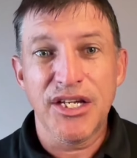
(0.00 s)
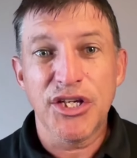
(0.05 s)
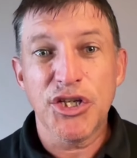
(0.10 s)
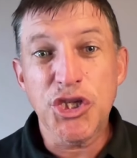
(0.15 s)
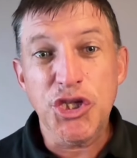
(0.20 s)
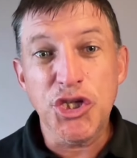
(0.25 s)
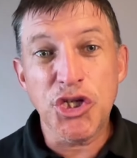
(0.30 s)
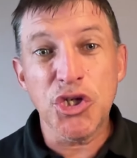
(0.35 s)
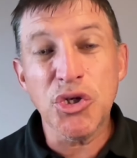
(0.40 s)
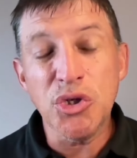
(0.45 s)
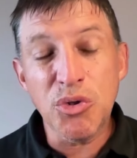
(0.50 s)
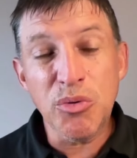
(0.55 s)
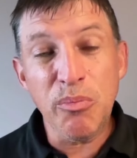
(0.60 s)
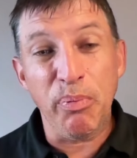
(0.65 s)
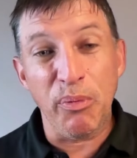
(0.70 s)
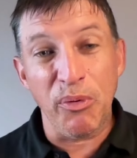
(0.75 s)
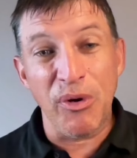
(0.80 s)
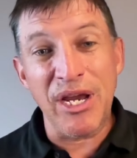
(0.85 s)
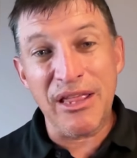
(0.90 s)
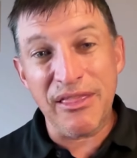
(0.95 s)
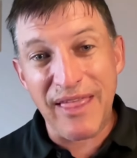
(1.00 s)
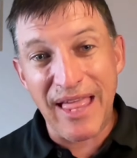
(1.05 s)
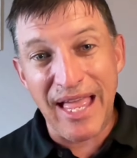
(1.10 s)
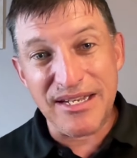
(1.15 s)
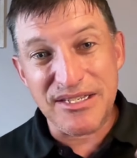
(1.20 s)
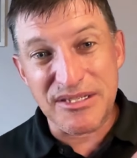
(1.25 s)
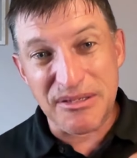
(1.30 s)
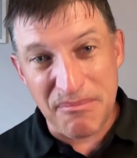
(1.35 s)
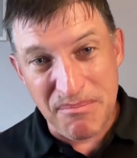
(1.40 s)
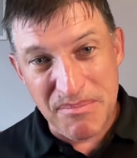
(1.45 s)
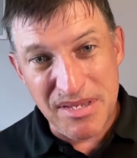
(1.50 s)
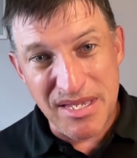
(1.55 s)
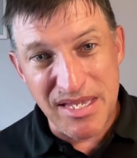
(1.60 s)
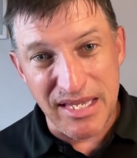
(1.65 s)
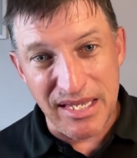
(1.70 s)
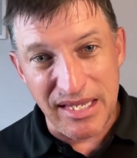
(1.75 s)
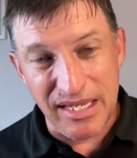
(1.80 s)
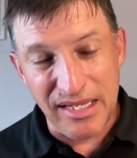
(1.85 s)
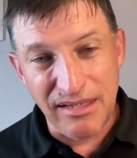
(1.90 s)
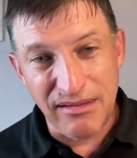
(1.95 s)
You bring that to
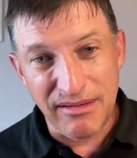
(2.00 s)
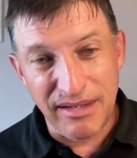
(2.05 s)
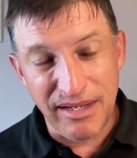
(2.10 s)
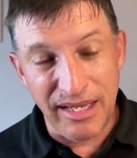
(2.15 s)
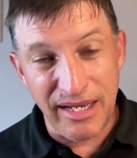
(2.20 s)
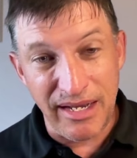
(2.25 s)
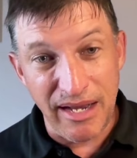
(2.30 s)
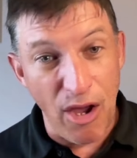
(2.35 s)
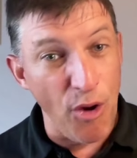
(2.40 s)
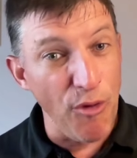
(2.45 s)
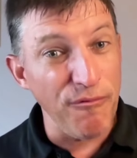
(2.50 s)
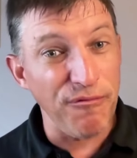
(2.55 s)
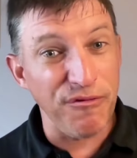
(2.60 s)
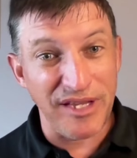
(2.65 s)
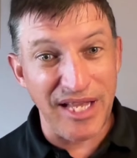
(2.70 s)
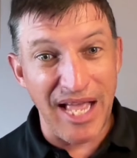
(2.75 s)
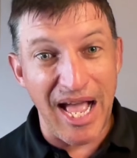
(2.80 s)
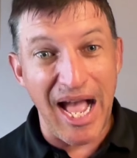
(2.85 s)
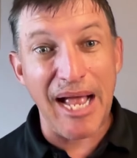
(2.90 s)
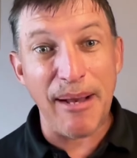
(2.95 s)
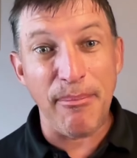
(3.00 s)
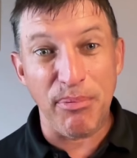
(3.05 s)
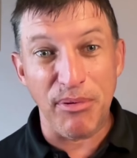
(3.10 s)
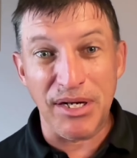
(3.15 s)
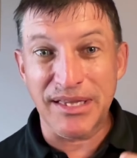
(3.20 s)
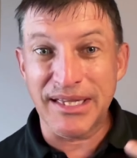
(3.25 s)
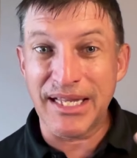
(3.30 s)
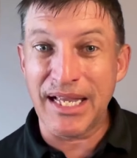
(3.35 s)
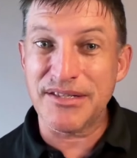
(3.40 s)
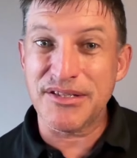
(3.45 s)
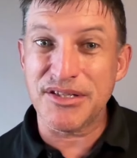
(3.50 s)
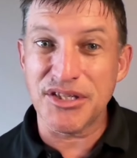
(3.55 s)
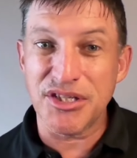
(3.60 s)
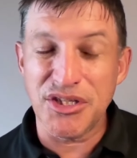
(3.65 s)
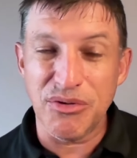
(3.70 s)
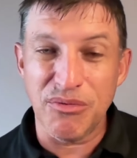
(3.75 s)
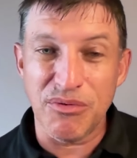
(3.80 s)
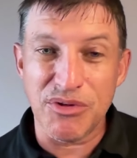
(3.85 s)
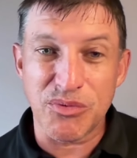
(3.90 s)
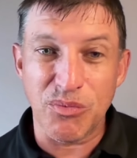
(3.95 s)
me, and hopefully I bring that to
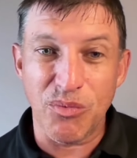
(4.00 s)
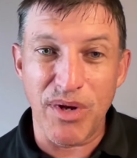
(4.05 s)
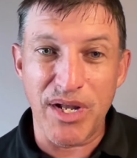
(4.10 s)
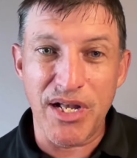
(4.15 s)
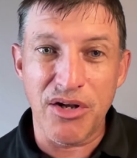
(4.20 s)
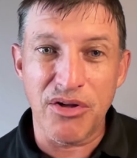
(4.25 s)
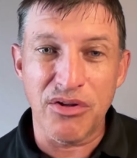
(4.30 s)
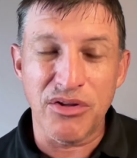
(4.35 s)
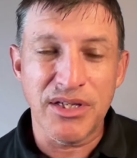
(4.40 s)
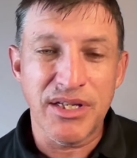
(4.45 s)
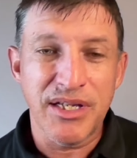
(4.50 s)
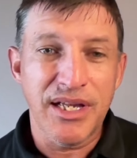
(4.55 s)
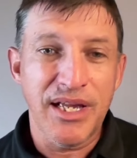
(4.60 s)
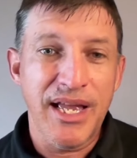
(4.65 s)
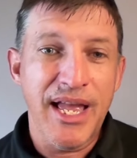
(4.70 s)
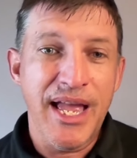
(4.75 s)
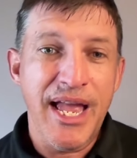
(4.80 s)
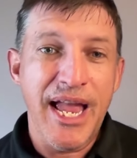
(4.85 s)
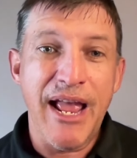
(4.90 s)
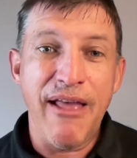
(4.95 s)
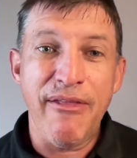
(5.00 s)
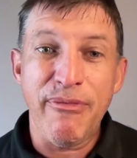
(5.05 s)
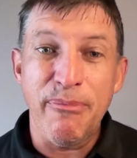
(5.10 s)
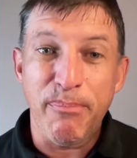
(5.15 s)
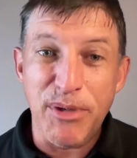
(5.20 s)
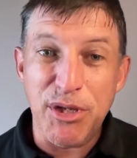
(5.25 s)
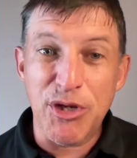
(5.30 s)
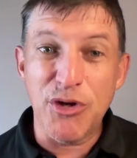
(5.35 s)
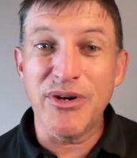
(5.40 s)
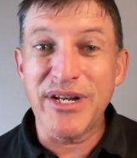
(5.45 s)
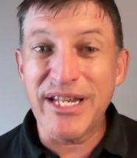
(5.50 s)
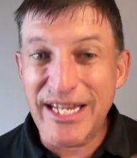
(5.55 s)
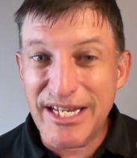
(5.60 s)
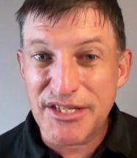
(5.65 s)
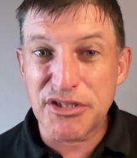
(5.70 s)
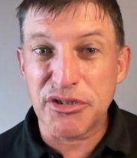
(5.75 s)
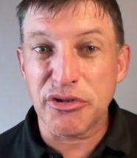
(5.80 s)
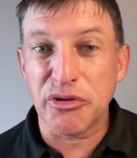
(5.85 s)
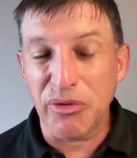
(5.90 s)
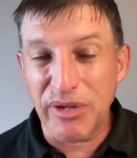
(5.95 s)
you as well. And beauty
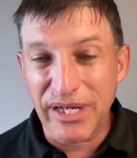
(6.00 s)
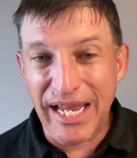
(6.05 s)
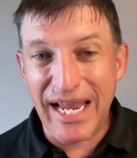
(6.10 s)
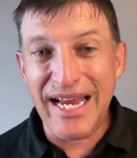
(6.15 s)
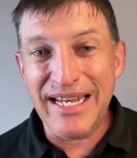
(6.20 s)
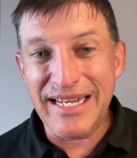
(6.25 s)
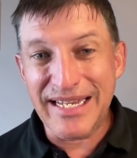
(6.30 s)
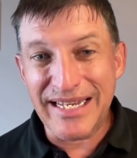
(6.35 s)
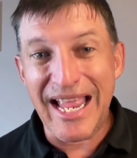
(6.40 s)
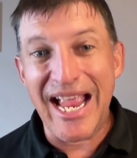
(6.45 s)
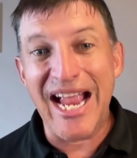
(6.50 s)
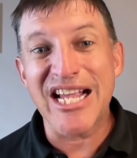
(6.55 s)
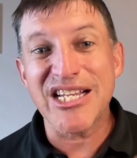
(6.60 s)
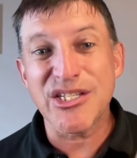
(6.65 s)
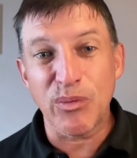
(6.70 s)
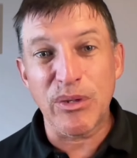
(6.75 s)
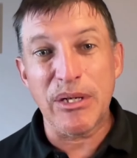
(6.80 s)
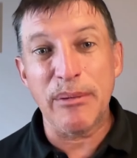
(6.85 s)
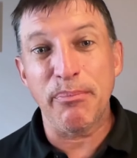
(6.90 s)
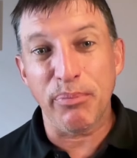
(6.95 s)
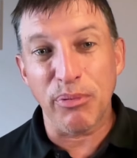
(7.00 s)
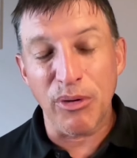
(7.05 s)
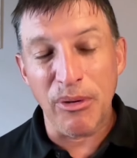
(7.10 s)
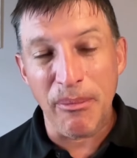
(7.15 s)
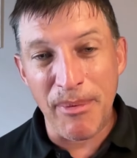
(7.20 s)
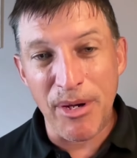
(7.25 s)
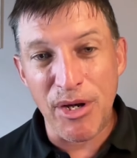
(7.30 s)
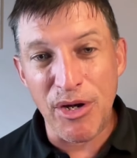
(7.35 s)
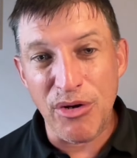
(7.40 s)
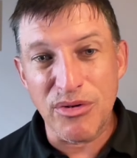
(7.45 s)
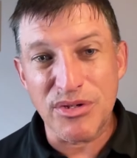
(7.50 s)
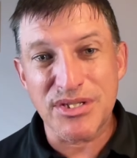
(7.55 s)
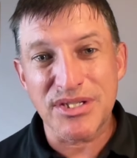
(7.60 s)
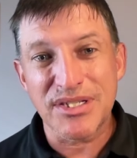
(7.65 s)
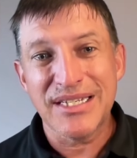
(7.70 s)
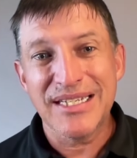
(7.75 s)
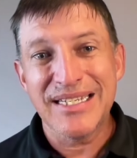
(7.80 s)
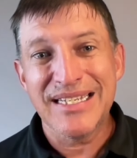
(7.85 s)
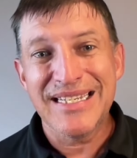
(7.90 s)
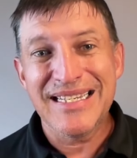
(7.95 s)
is created as we promote
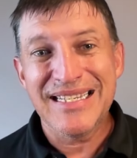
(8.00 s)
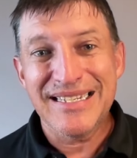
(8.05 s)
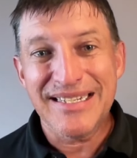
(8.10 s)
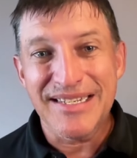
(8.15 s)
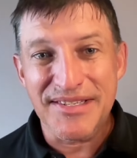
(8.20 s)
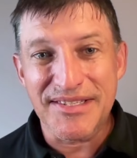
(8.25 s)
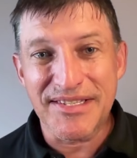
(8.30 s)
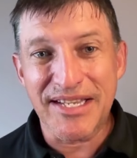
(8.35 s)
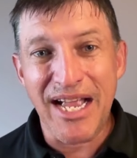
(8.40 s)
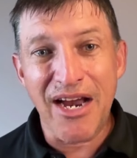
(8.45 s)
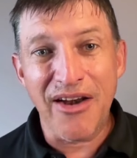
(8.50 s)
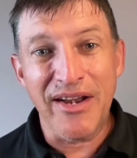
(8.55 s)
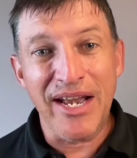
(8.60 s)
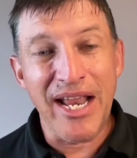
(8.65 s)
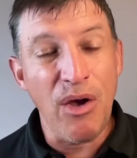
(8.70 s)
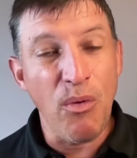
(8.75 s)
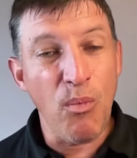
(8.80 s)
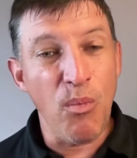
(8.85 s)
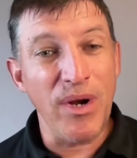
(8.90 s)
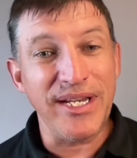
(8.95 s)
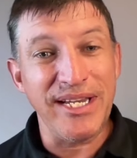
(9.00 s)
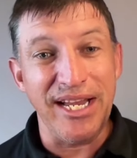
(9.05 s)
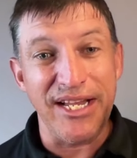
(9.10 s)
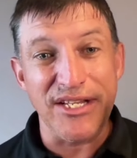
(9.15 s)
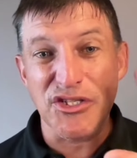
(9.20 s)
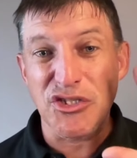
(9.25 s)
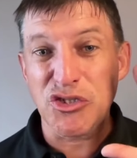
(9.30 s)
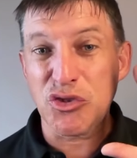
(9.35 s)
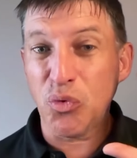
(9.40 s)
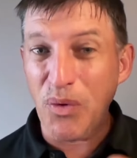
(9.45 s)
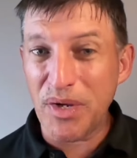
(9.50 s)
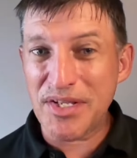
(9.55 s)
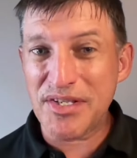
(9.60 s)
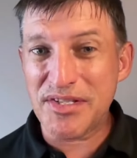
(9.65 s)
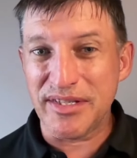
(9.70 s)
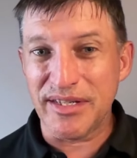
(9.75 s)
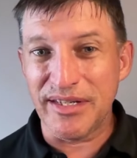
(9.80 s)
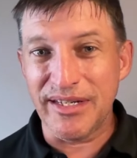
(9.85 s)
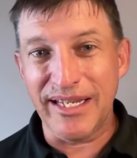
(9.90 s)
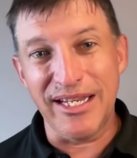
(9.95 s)
desire. Now, what gets
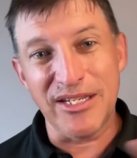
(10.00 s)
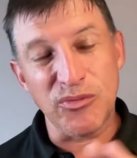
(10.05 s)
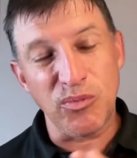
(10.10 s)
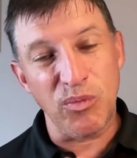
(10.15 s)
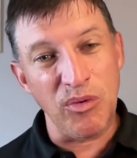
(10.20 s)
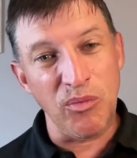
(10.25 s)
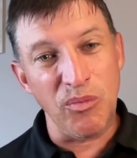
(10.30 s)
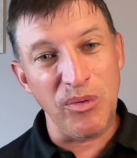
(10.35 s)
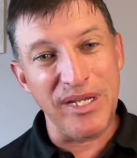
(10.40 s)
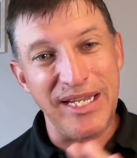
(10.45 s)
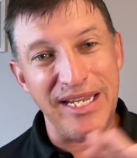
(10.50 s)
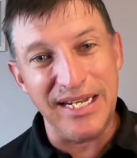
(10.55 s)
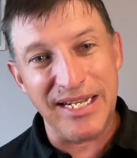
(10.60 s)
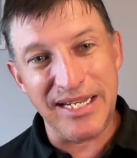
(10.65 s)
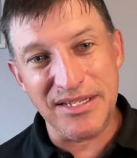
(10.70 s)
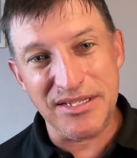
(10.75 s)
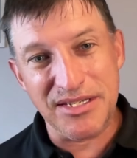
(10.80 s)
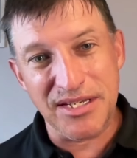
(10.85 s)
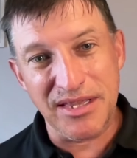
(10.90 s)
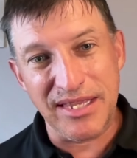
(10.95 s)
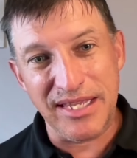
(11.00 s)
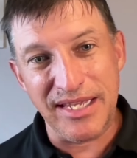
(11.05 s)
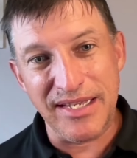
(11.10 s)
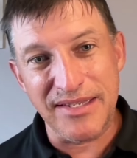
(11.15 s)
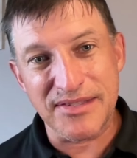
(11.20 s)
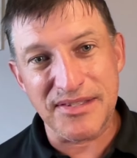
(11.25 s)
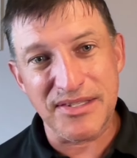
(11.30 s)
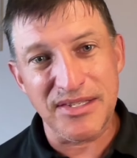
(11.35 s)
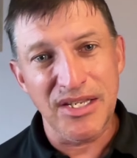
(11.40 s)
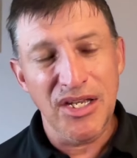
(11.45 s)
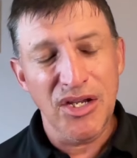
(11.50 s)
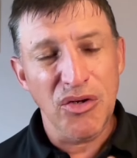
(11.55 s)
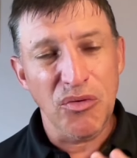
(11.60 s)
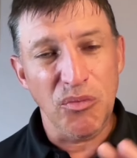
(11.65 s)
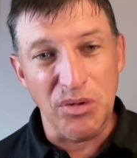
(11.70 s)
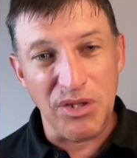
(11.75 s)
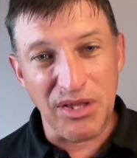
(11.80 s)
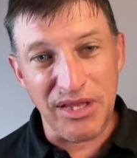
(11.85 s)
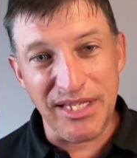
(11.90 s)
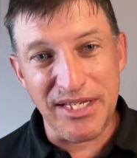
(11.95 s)
twisted is when we get into these
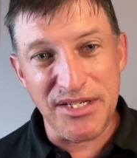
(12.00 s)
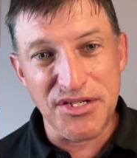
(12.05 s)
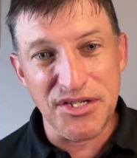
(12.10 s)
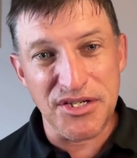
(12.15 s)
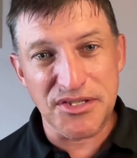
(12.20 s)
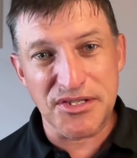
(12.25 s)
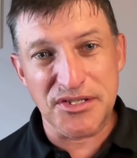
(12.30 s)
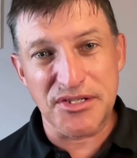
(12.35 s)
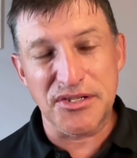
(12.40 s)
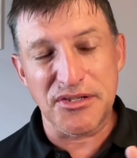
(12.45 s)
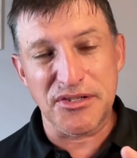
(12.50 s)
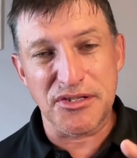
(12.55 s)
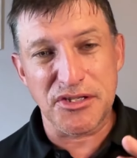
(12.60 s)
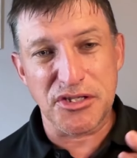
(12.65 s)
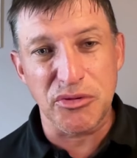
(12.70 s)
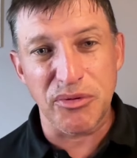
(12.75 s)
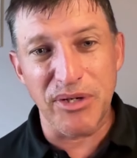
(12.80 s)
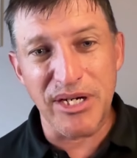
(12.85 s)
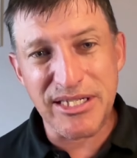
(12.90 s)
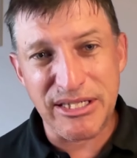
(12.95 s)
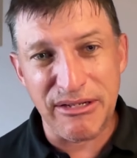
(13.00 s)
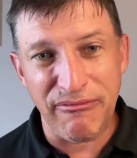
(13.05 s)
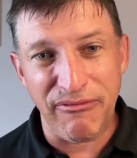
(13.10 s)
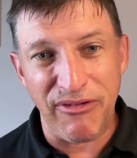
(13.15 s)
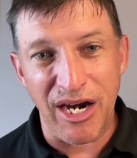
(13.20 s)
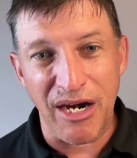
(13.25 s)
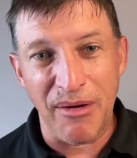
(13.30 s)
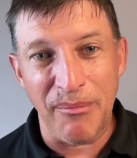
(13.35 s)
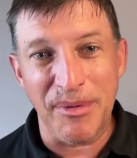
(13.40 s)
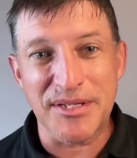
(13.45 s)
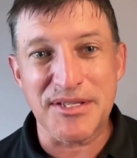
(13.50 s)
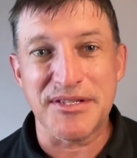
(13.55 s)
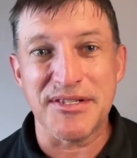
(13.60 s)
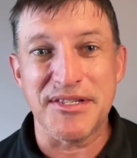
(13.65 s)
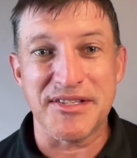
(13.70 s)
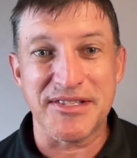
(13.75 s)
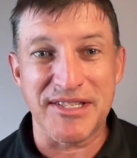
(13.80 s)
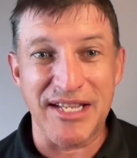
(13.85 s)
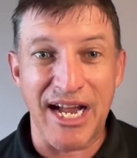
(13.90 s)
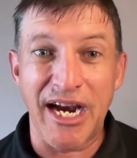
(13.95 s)
religious, strict environments,
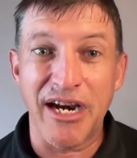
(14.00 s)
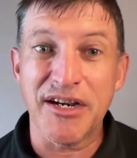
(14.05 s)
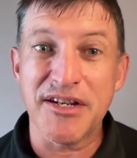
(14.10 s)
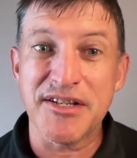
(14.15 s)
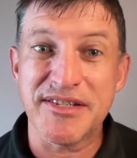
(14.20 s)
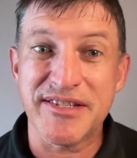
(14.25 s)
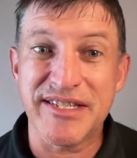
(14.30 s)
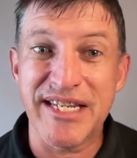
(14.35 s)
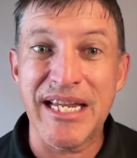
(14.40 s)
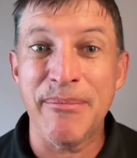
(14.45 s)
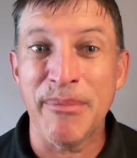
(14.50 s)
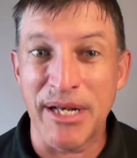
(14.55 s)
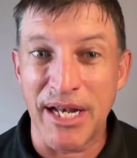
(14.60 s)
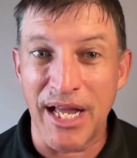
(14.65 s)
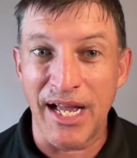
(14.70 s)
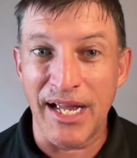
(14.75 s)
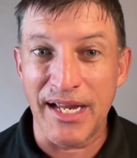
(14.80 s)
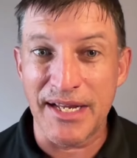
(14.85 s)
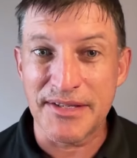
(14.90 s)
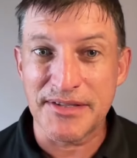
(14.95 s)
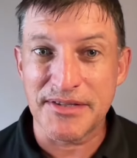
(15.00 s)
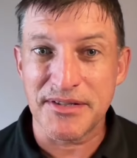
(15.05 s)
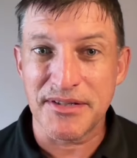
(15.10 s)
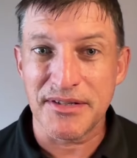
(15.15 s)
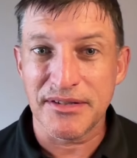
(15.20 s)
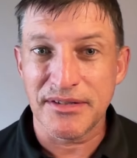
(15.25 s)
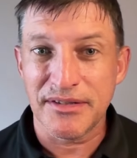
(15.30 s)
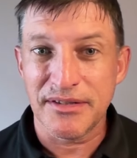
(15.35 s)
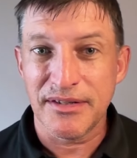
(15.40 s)
desire is demonized,